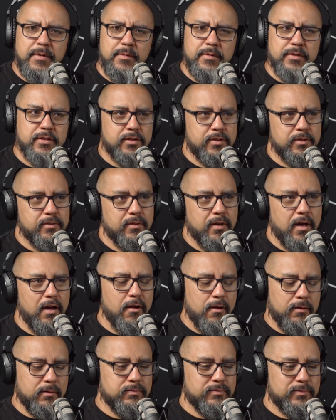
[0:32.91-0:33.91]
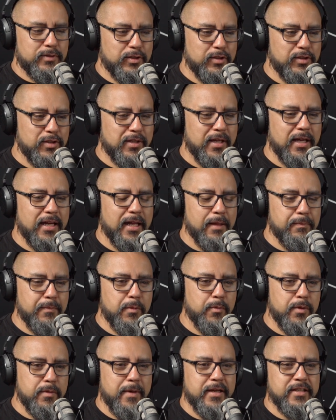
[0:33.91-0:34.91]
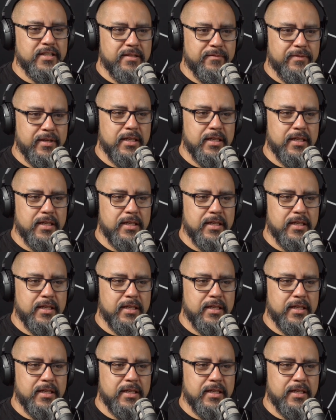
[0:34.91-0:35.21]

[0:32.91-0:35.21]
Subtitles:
it was so you can help me with my CV?